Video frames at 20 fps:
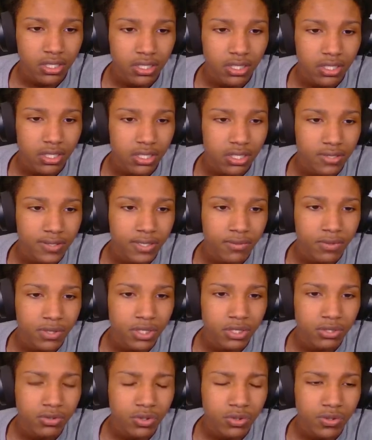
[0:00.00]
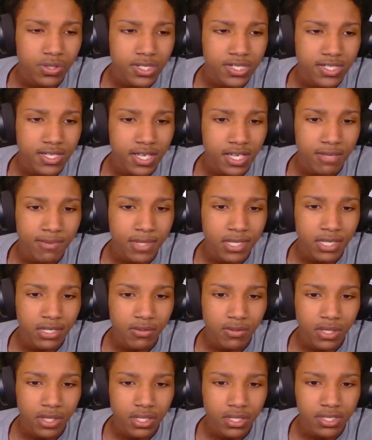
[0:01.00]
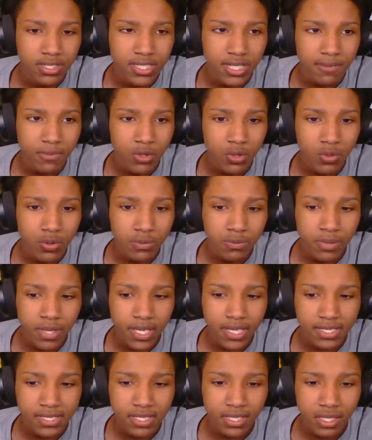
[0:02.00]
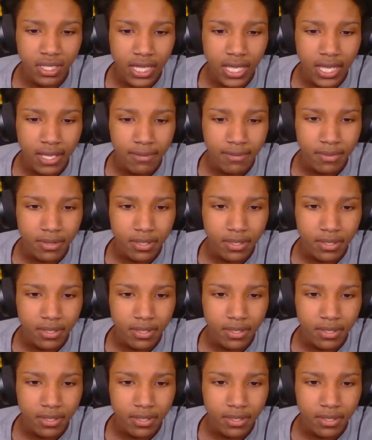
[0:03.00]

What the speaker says: Right, what are you doing this game anyway? Because I'm going past the left.